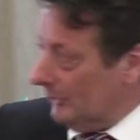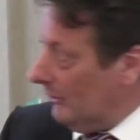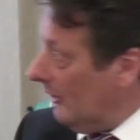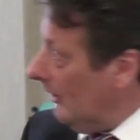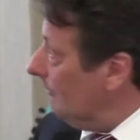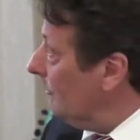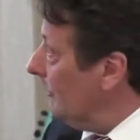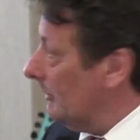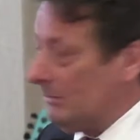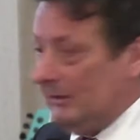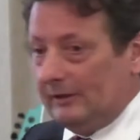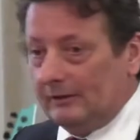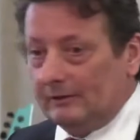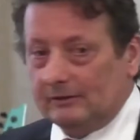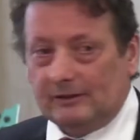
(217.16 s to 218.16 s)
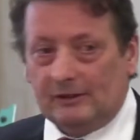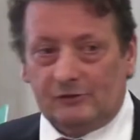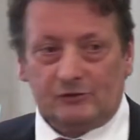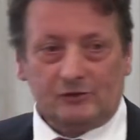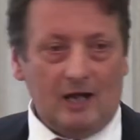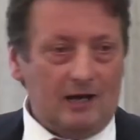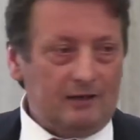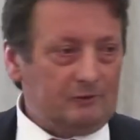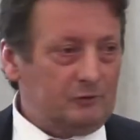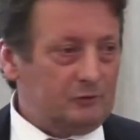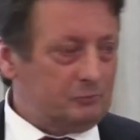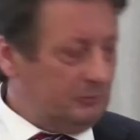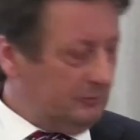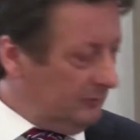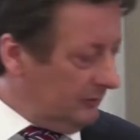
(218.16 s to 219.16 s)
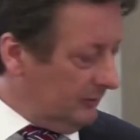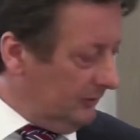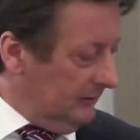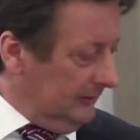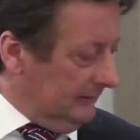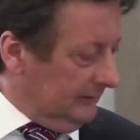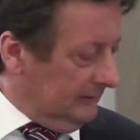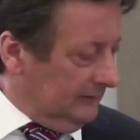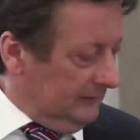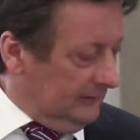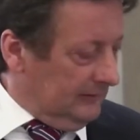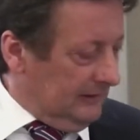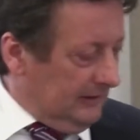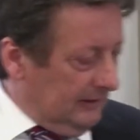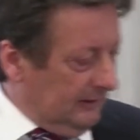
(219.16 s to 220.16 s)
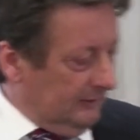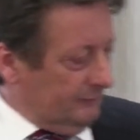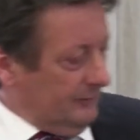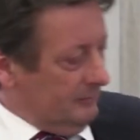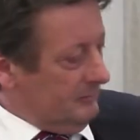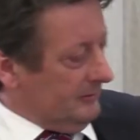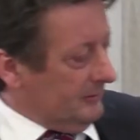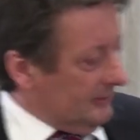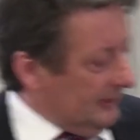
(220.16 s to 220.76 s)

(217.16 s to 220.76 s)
All right, we better get started because we've got a fair bit to